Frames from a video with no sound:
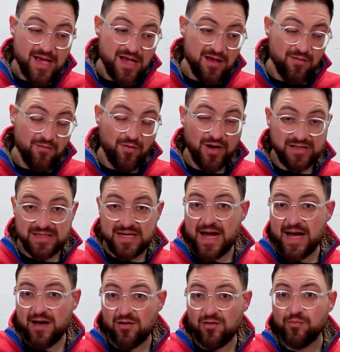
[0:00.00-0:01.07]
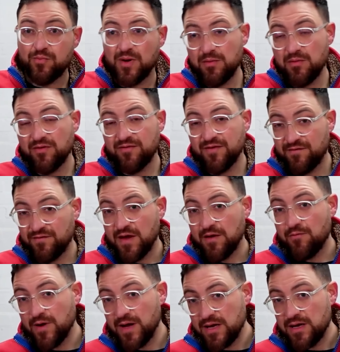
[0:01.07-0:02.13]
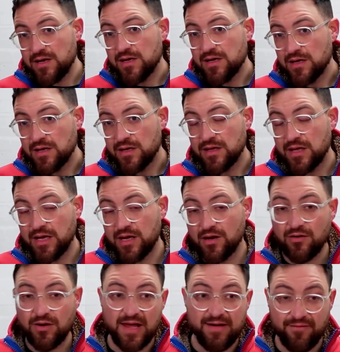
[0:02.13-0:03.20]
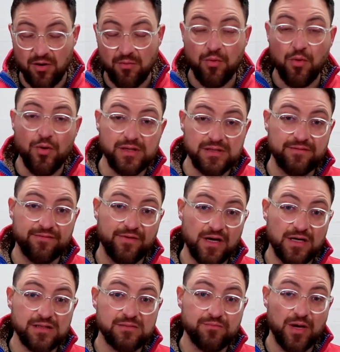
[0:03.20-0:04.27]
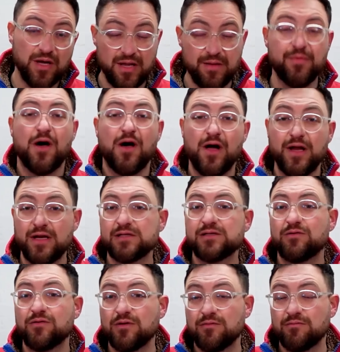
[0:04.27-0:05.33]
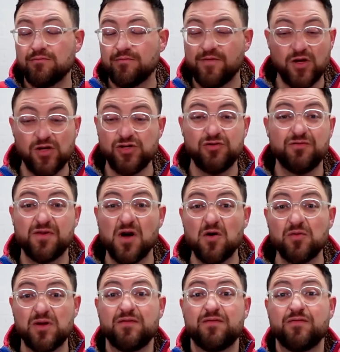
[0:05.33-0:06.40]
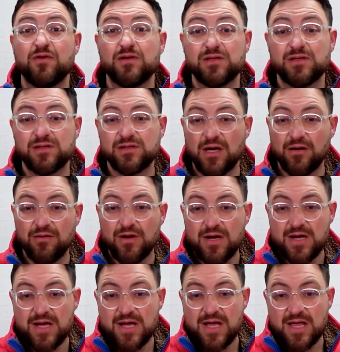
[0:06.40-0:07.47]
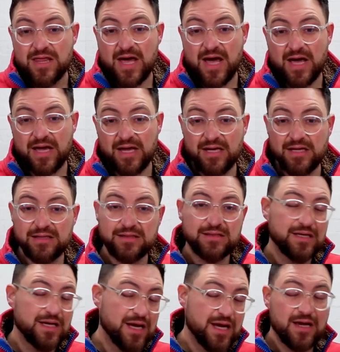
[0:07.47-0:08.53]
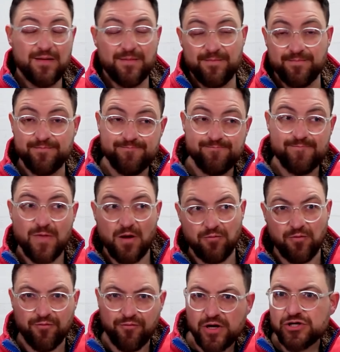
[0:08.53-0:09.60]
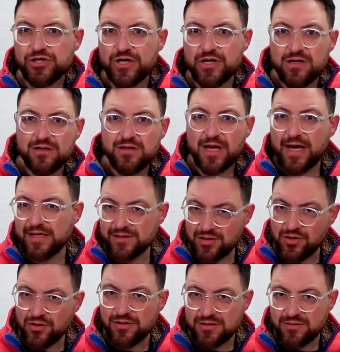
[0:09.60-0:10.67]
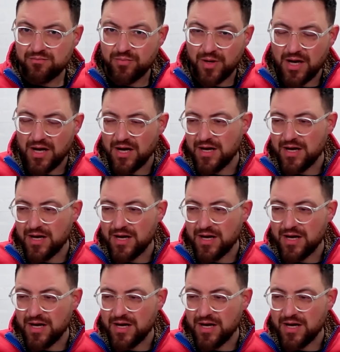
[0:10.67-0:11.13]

Whereas now, Plymouth, if they win, they go level on points with us, but they're behind us on virtue of goal difference. So that is refreshing. That is good. But